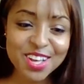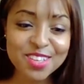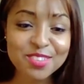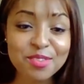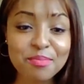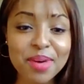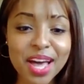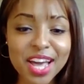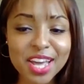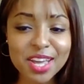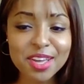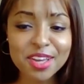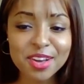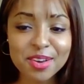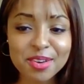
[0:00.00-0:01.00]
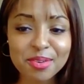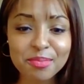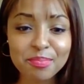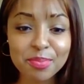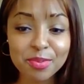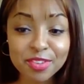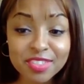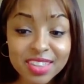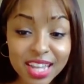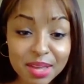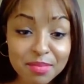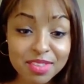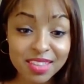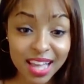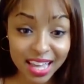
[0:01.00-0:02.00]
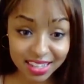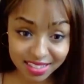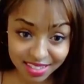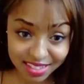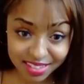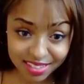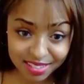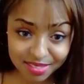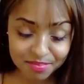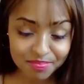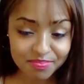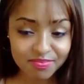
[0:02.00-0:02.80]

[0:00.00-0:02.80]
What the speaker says: So my birth name is Isis,